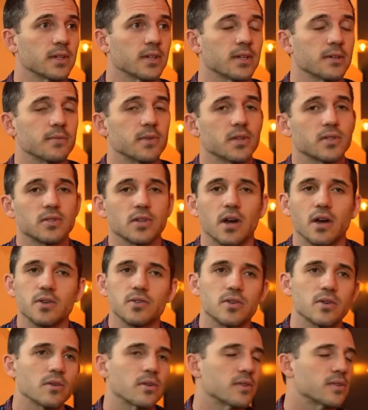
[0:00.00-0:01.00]

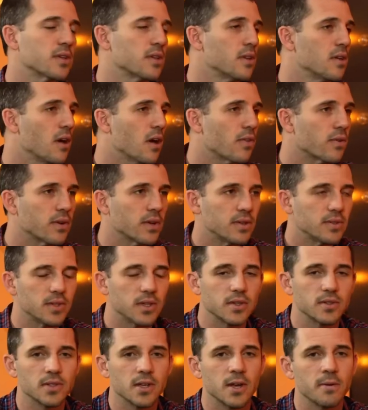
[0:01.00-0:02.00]
Testosterone is another
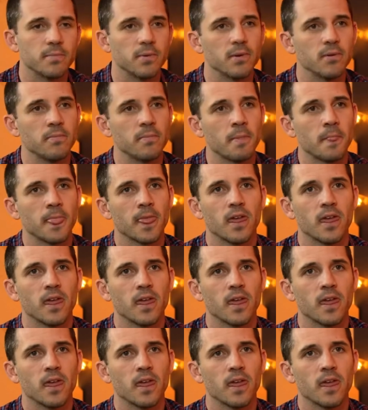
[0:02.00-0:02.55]
easy example.